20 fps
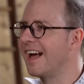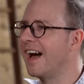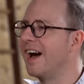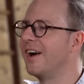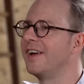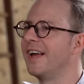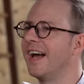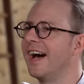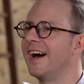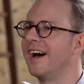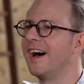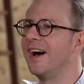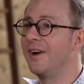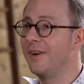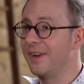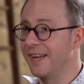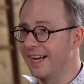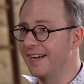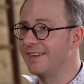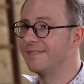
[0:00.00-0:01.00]
Oh, yeah.
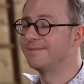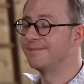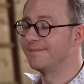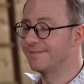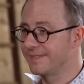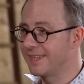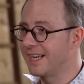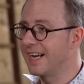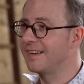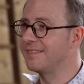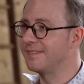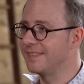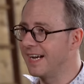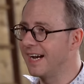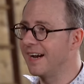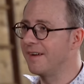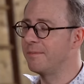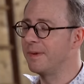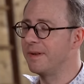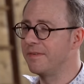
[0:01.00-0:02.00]

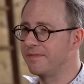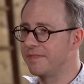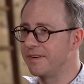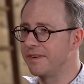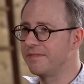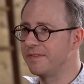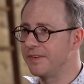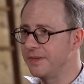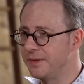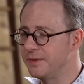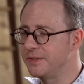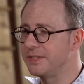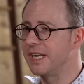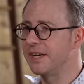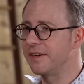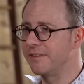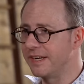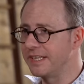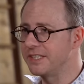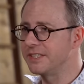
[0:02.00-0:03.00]
I've been for a few
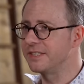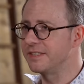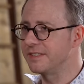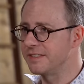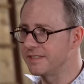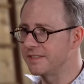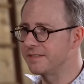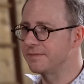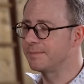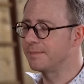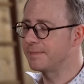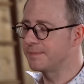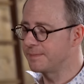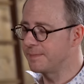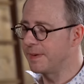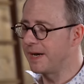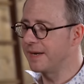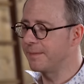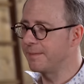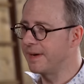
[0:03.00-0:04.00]
generations of
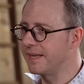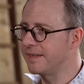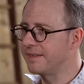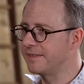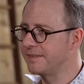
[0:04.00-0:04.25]
Spider-Man.